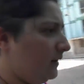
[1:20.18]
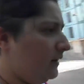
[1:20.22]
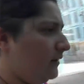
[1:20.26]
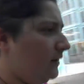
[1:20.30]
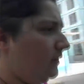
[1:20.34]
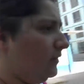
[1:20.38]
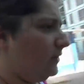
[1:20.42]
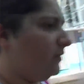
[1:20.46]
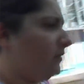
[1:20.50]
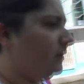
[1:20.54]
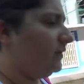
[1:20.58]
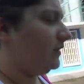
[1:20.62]

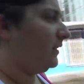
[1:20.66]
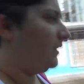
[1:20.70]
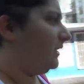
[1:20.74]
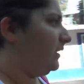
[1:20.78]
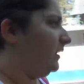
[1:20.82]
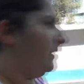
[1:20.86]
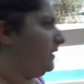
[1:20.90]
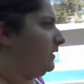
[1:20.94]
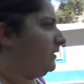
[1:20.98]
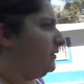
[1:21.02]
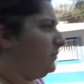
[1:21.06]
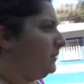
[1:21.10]
years. I
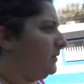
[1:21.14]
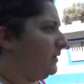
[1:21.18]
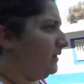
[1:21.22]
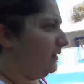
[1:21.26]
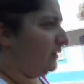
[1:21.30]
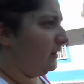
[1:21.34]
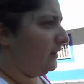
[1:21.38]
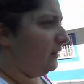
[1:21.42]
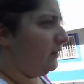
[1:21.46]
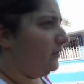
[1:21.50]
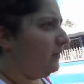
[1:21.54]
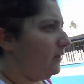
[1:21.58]
think it's been
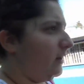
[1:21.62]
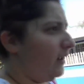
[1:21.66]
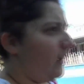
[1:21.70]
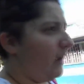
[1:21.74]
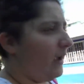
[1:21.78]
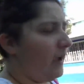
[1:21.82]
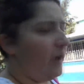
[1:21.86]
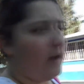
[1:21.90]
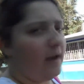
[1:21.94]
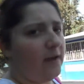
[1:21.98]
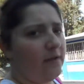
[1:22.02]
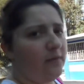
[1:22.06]
like a year and a
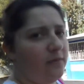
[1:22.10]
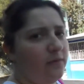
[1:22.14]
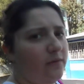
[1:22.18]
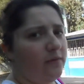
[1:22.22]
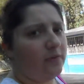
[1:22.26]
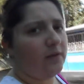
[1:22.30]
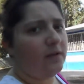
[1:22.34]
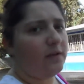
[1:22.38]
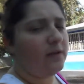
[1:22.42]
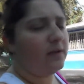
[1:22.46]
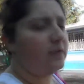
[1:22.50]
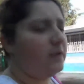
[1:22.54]

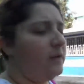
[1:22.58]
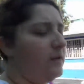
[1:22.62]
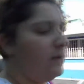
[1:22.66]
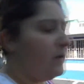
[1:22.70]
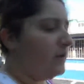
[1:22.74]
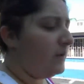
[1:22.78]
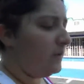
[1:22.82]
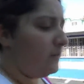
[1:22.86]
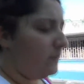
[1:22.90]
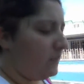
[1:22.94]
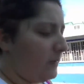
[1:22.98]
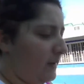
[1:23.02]
half
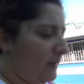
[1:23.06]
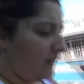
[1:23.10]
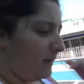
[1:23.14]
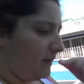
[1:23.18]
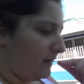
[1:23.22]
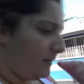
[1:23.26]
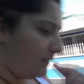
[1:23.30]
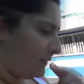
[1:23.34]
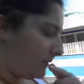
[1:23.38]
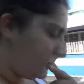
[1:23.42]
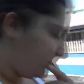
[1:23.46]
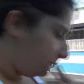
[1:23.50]

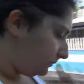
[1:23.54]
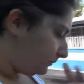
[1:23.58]
because